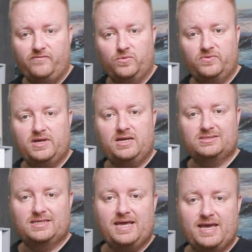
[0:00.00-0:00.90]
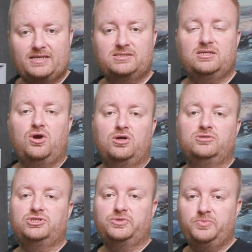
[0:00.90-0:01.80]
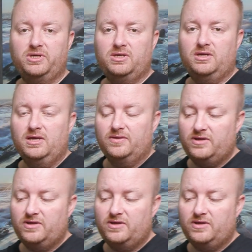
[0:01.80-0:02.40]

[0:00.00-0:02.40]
4000X RGB.